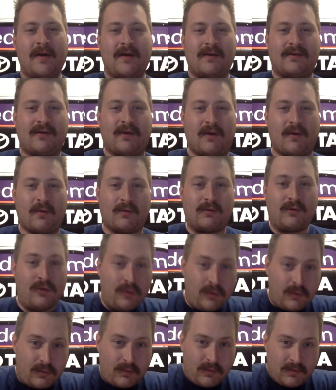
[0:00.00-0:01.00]
So
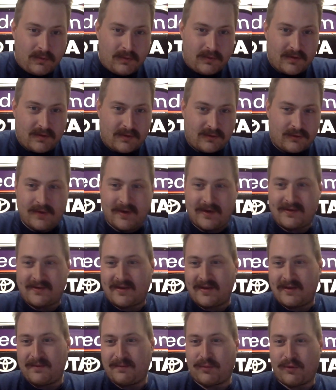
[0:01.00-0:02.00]
2 streaks
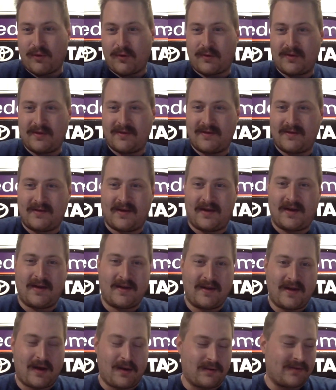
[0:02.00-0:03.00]
get broken
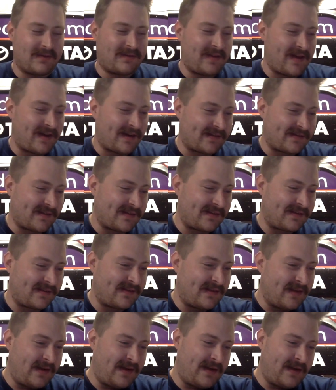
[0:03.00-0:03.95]
today out in Texas.